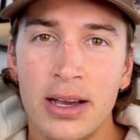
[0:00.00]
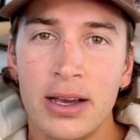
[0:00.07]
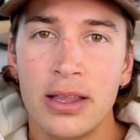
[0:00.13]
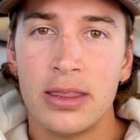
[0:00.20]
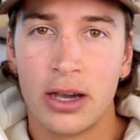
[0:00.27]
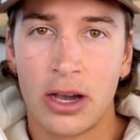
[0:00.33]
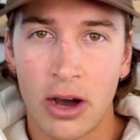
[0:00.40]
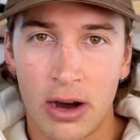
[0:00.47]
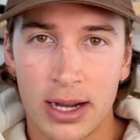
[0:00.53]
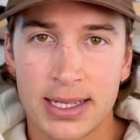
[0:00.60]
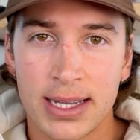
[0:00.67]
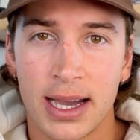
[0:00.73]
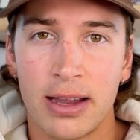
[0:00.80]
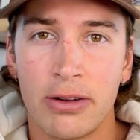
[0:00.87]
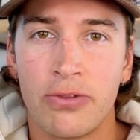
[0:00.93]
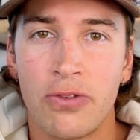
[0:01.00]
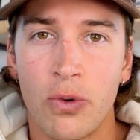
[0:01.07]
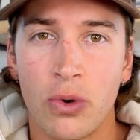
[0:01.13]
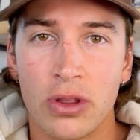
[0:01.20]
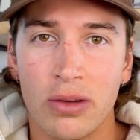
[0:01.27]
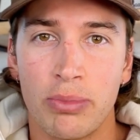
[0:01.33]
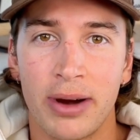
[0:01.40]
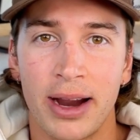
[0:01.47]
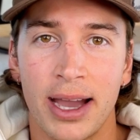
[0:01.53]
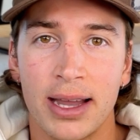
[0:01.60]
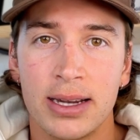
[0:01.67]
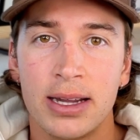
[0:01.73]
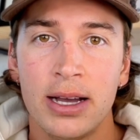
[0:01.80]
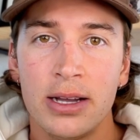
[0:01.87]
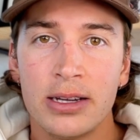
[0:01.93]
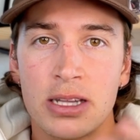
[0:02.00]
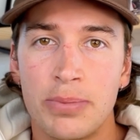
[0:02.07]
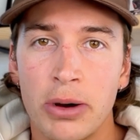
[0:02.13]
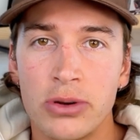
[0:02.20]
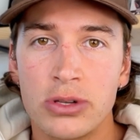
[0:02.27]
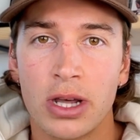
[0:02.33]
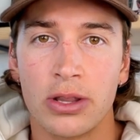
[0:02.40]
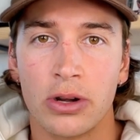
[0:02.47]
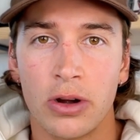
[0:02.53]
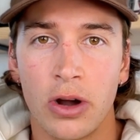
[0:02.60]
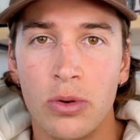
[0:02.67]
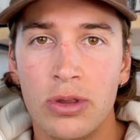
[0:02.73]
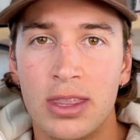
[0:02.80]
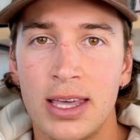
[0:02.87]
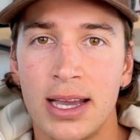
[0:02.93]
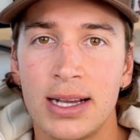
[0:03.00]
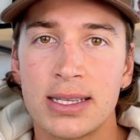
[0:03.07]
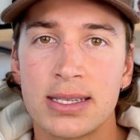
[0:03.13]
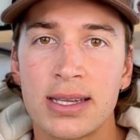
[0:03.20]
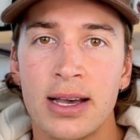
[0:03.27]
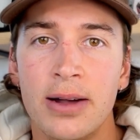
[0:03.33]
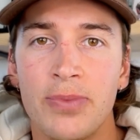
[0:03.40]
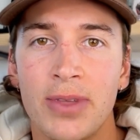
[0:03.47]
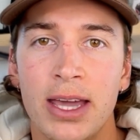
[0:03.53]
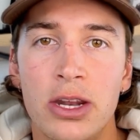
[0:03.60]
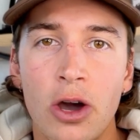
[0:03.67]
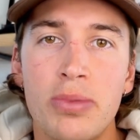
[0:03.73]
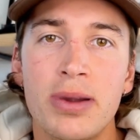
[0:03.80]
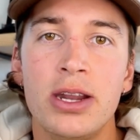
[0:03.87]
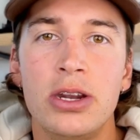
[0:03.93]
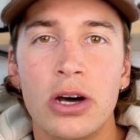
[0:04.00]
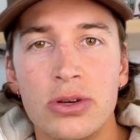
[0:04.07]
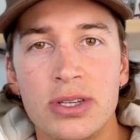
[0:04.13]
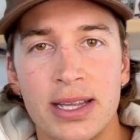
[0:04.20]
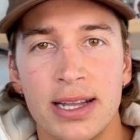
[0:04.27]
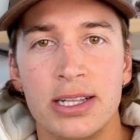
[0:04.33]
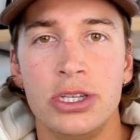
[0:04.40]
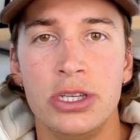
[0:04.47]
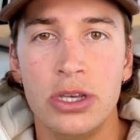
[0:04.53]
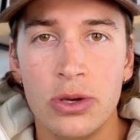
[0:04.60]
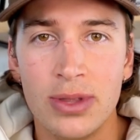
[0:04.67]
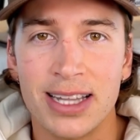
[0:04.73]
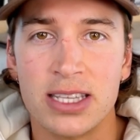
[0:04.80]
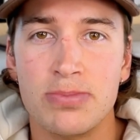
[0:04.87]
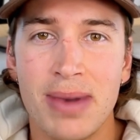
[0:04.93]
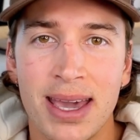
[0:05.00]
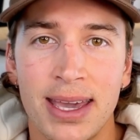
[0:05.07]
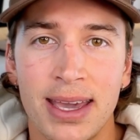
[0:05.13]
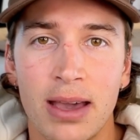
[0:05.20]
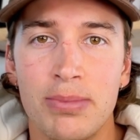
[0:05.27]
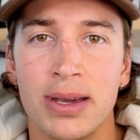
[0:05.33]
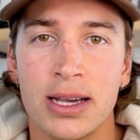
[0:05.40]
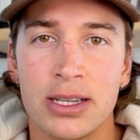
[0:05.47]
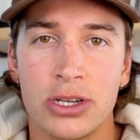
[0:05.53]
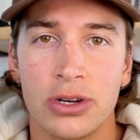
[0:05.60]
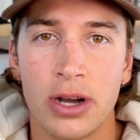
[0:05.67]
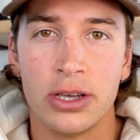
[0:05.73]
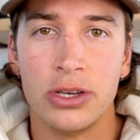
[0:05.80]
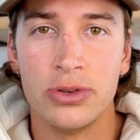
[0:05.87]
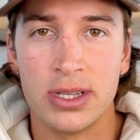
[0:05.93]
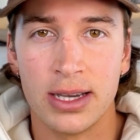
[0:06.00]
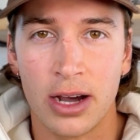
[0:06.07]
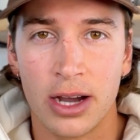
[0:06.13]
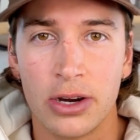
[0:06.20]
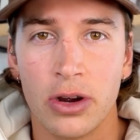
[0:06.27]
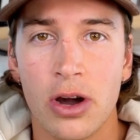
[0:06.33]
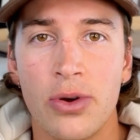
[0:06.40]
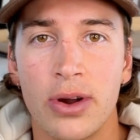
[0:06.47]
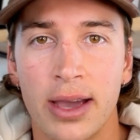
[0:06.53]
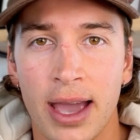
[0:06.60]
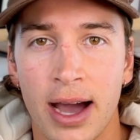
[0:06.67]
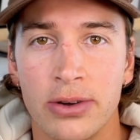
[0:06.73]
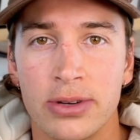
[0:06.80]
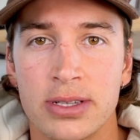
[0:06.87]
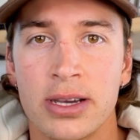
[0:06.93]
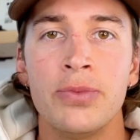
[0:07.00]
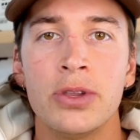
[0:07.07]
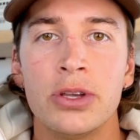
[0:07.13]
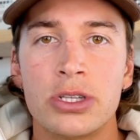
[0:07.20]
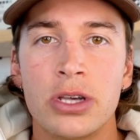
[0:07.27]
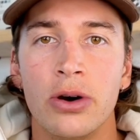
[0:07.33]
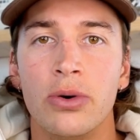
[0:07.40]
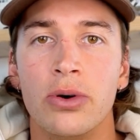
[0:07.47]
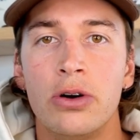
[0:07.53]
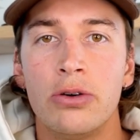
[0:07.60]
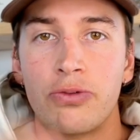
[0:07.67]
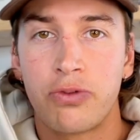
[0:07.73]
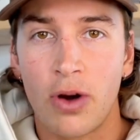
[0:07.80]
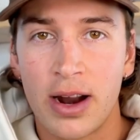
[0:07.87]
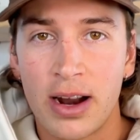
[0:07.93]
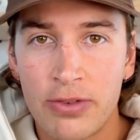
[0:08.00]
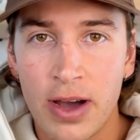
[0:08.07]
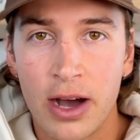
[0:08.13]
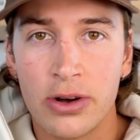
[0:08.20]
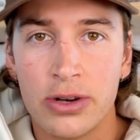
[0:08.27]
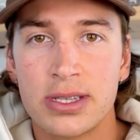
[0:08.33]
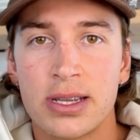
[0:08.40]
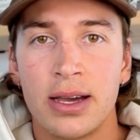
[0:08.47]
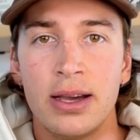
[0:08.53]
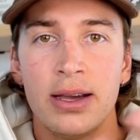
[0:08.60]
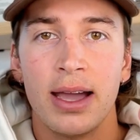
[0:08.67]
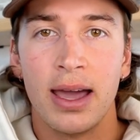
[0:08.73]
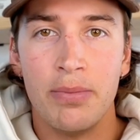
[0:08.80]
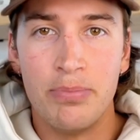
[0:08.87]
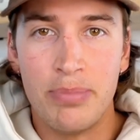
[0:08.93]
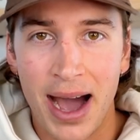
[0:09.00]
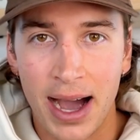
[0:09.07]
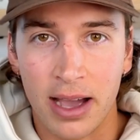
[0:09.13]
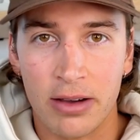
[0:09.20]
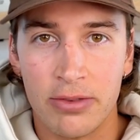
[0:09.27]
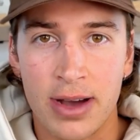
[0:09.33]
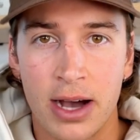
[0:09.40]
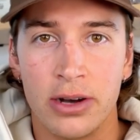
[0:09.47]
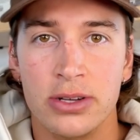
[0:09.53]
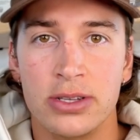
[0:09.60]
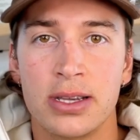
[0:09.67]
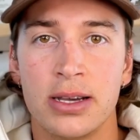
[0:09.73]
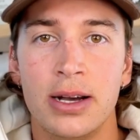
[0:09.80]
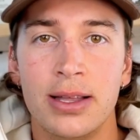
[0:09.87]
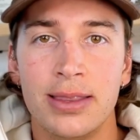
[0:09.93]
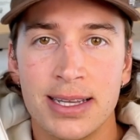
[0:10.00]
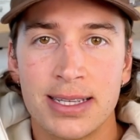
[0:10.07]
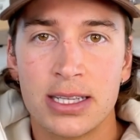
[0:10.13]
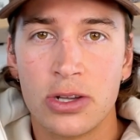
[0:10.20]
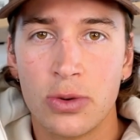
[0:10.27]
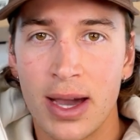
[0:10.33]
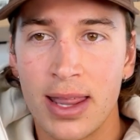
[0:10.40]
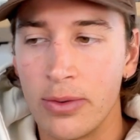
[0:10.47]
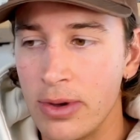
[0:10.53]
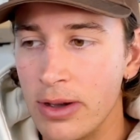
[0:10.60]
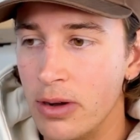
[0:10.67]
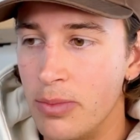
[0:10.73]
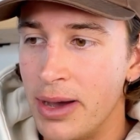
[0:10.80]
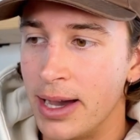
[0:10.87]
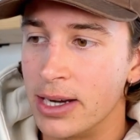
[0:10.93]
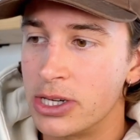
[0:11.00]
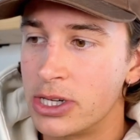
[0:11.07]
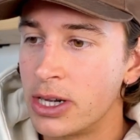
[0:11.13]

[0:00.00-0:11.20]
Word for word: the content for the brand to post on their own things, then nobody knows that it's you that's making it because you're not using it on your own account. So front of house and back of house. This is the way that we would pitch.